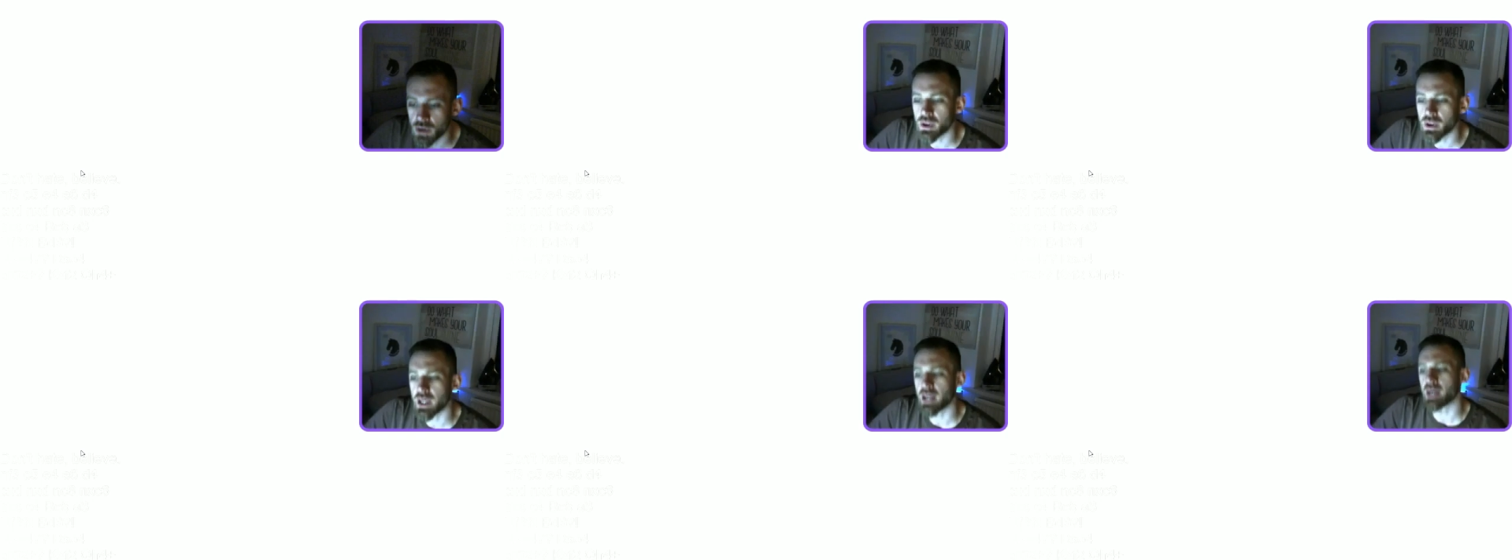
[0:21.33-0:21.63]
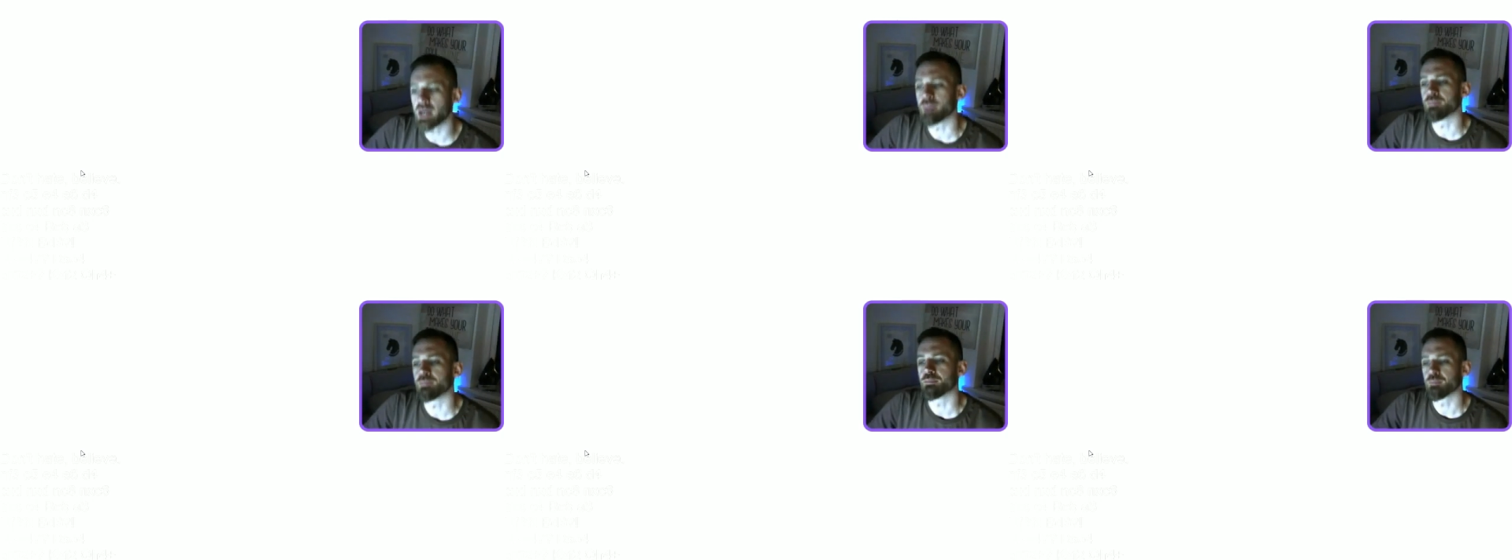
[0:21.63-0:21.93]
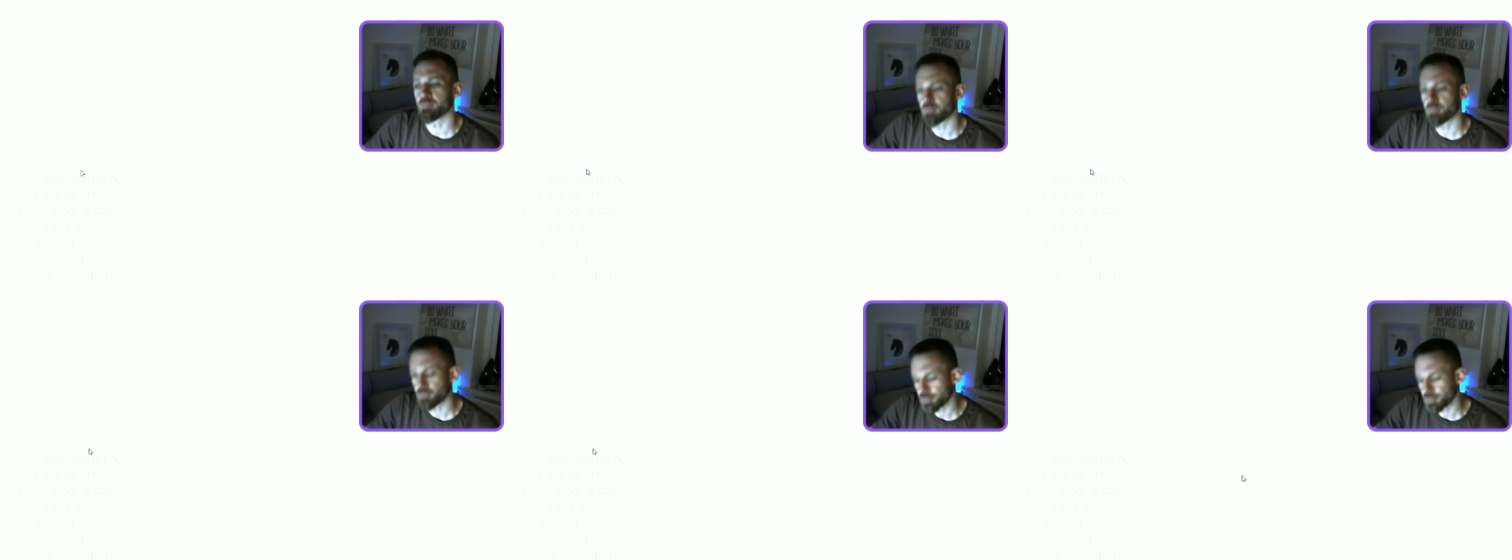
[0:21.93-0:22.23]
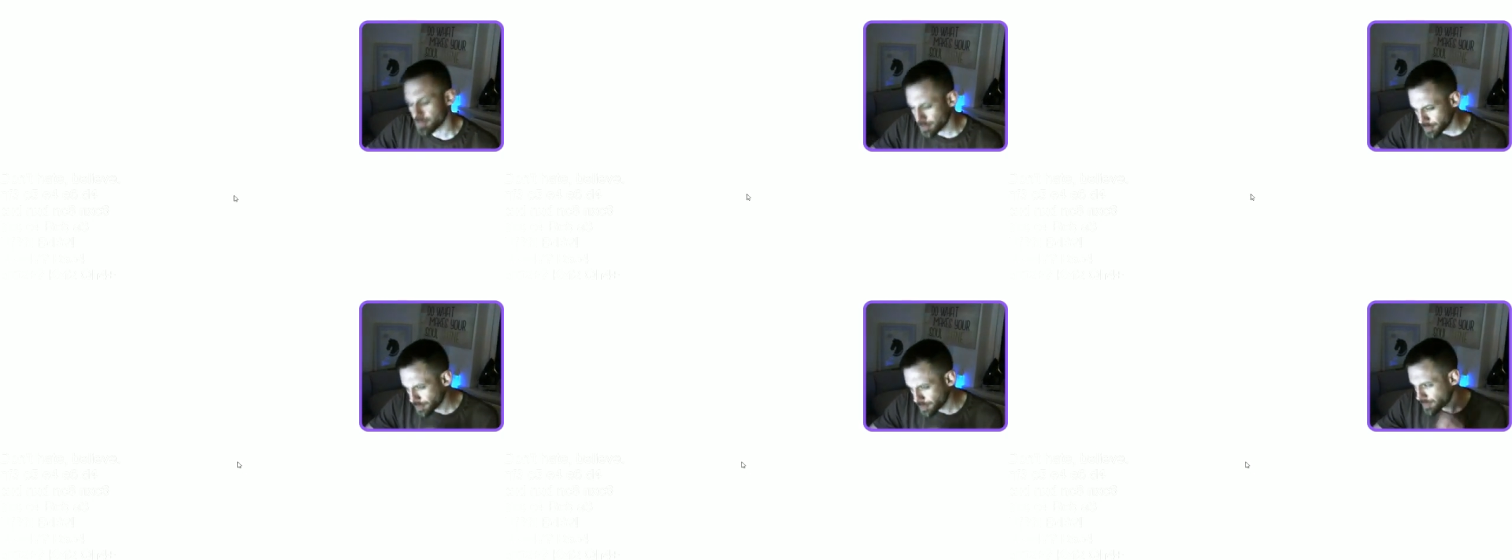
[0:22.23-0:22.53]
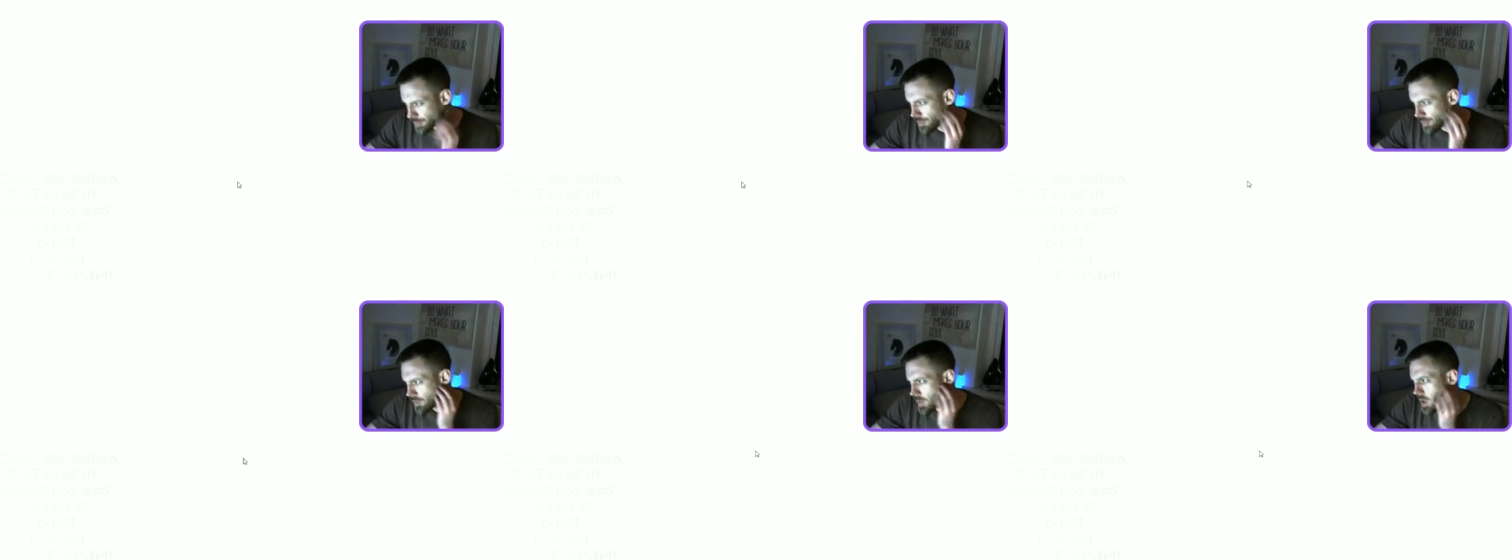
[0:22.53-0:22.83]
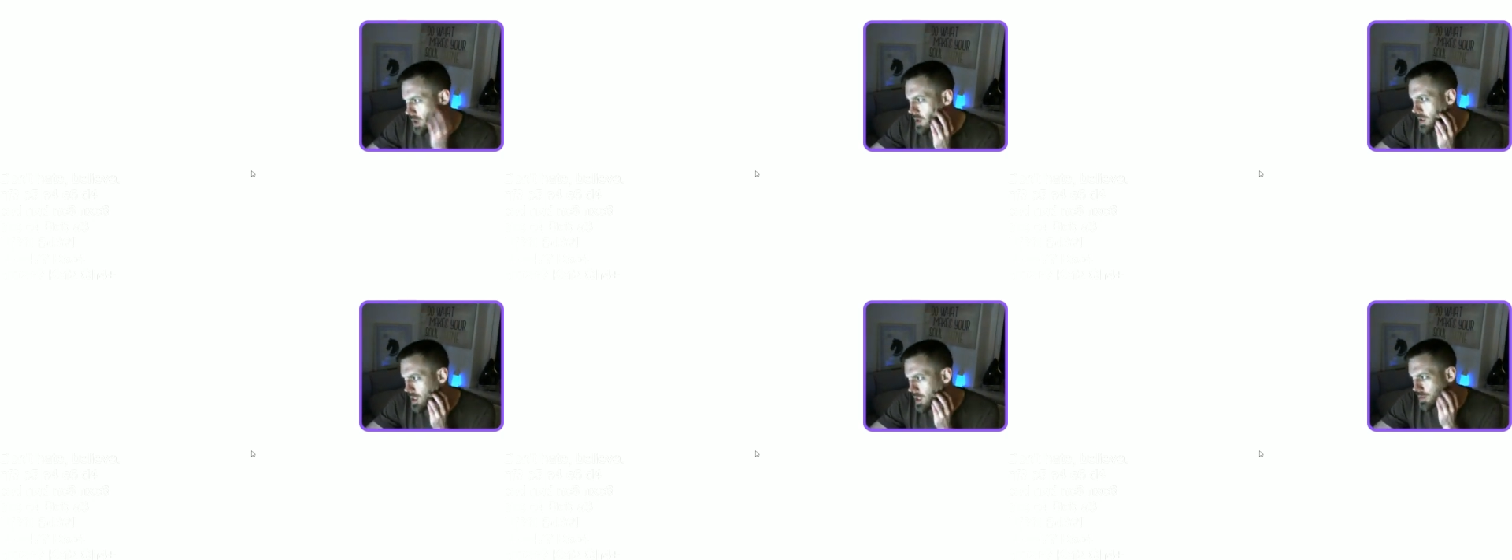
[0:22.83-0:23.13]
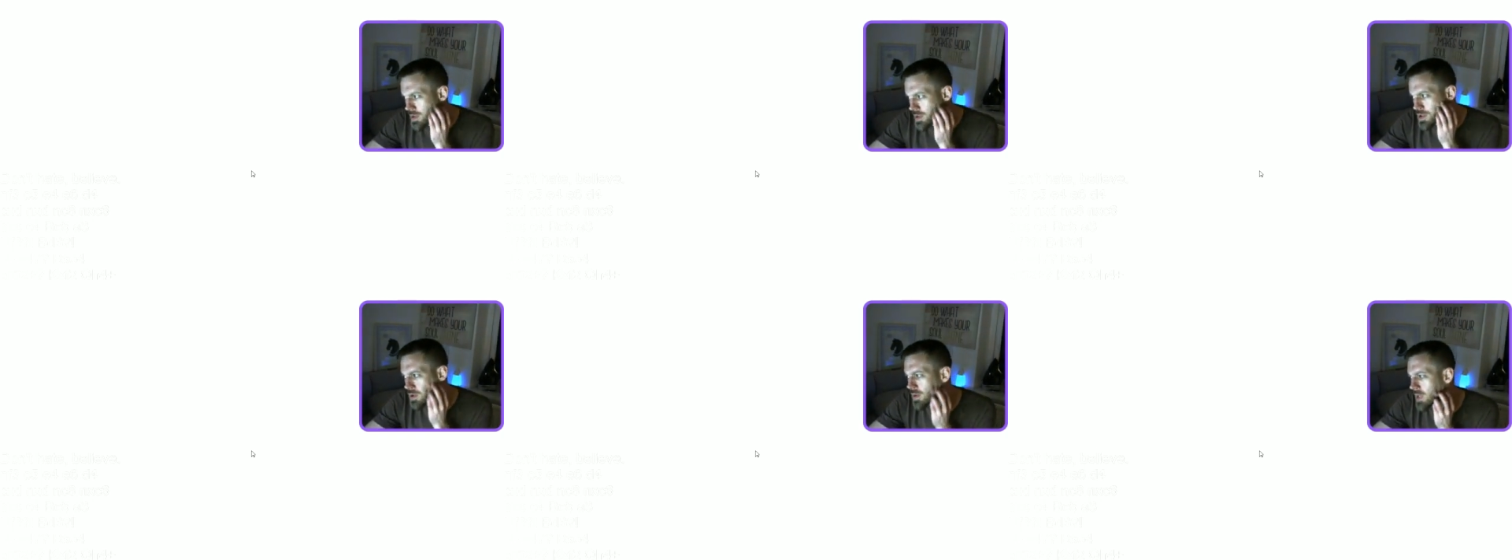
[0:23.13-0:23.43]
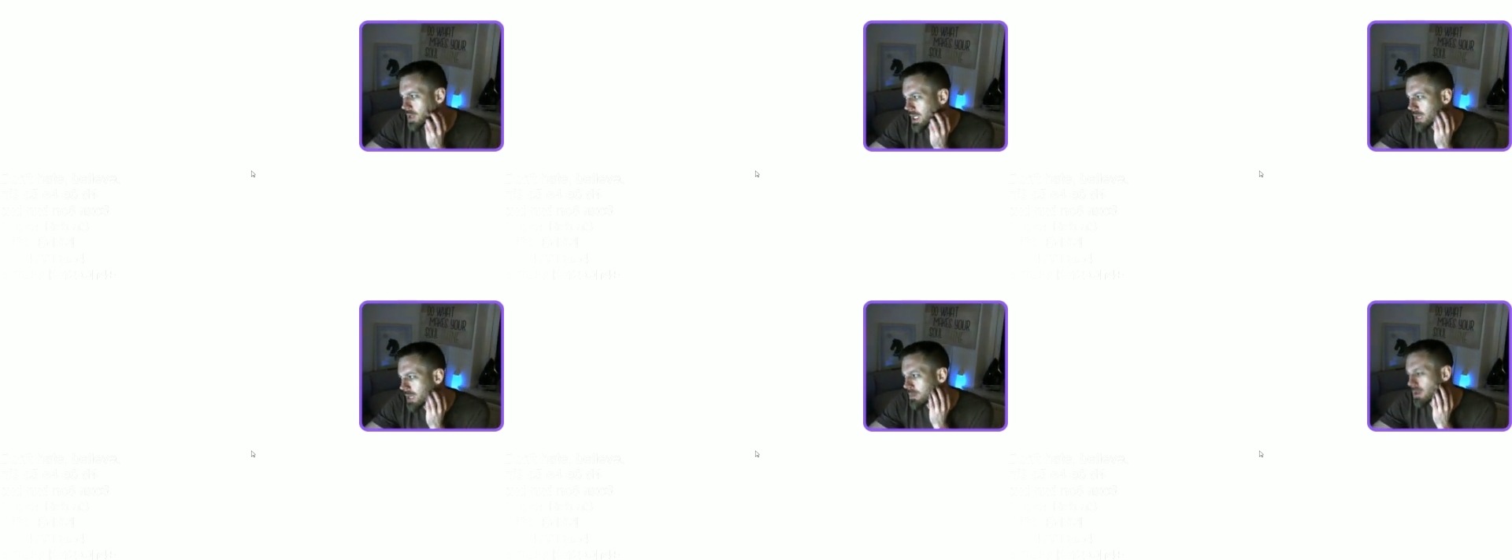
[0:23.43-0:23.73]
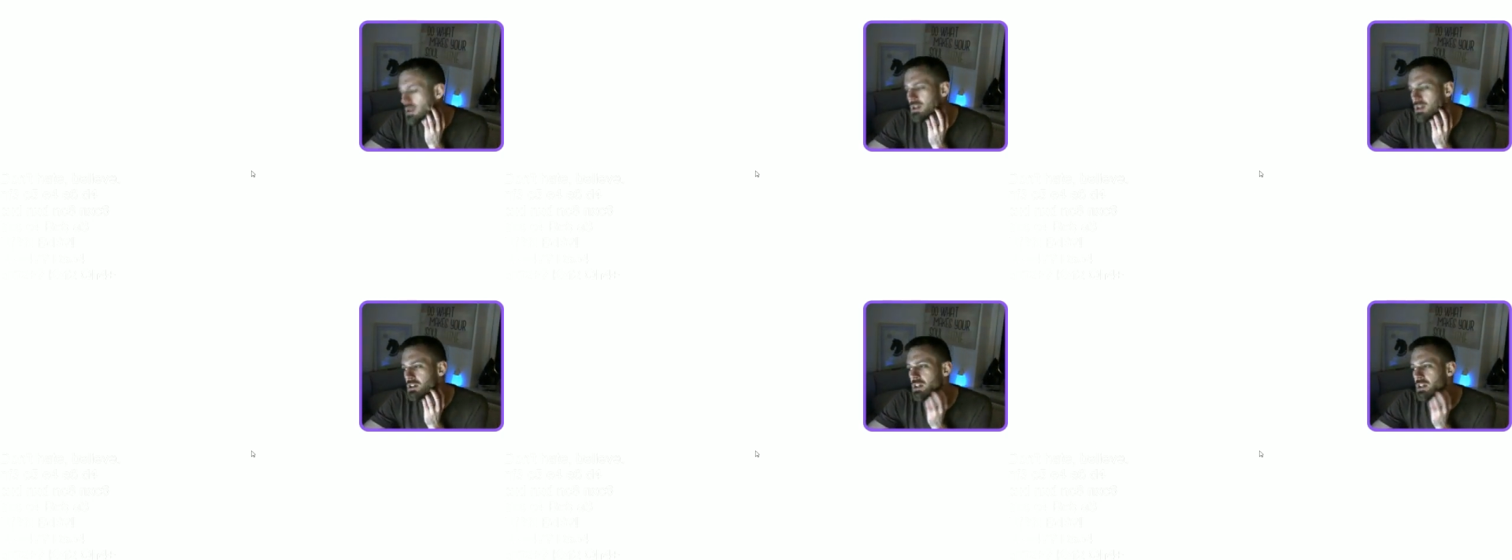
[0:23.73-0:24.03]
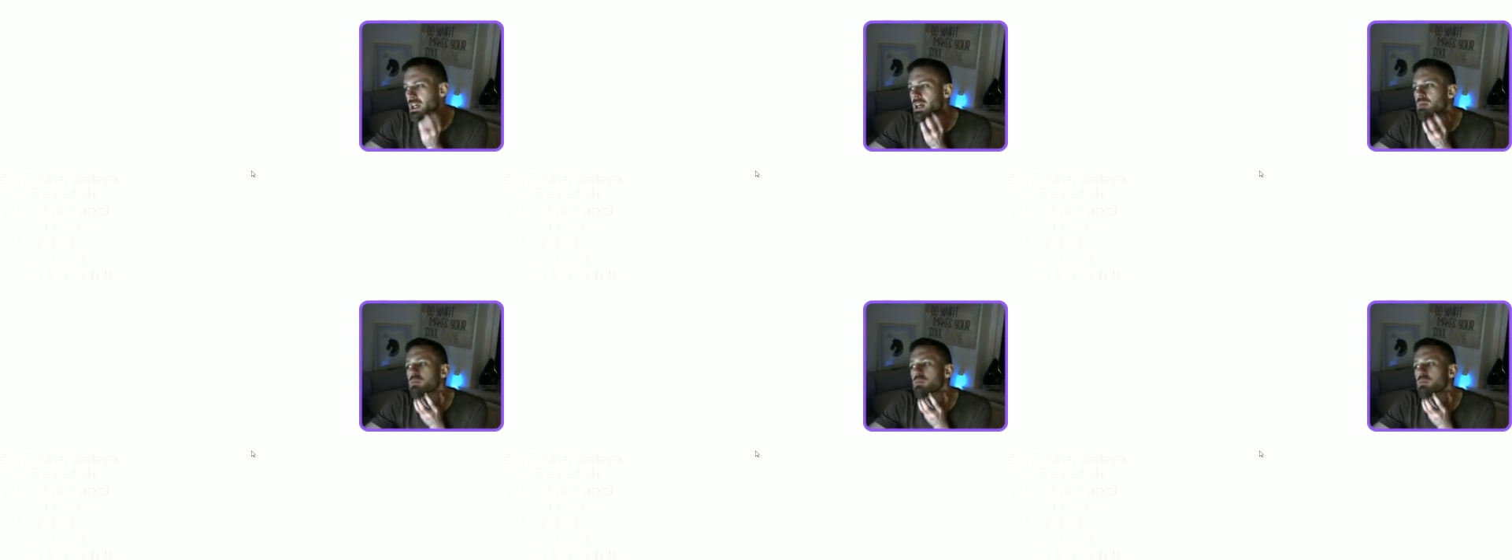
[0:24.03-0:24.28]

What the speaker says: game that this came